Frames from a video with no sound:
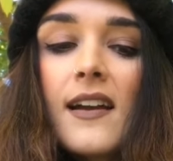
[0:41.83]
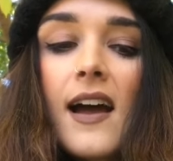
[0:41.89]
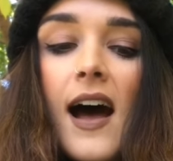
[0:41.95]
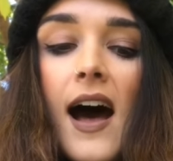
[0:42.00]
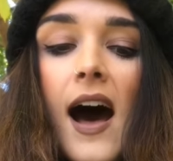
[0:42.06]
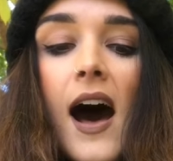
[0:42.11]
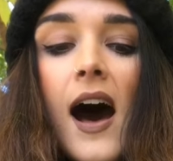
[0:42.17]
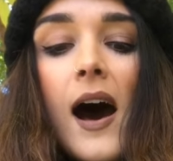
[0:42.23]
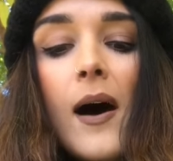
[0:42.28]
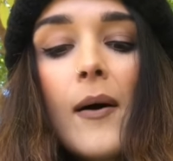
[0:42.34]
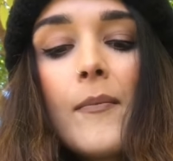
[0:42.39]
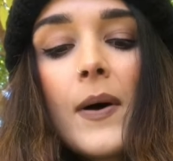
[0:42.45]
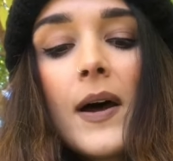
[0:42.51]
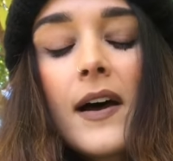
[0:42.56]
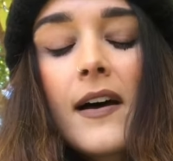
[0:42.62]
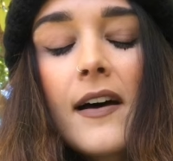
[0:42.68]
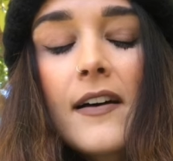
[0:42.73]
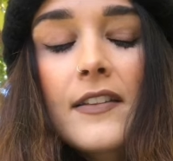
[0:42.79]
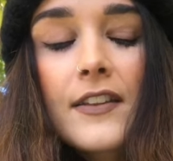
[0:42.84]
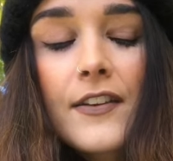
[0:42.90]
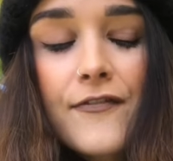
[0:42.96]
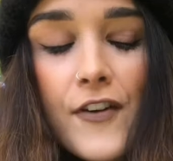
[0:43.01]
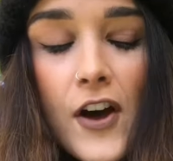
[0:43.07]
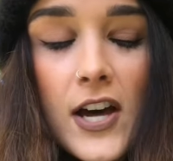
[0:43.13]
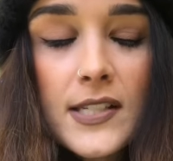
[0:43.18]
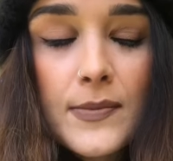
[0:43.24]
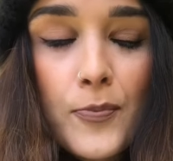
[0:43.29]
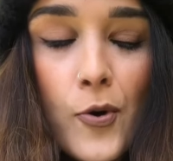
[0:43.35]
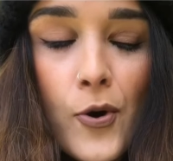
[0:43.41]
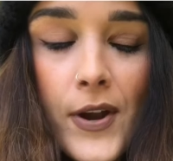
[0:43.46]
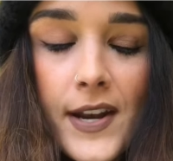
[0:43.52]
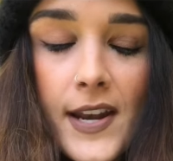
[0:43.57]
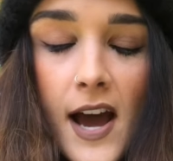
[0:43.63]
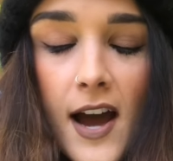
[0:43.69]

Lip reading: the first point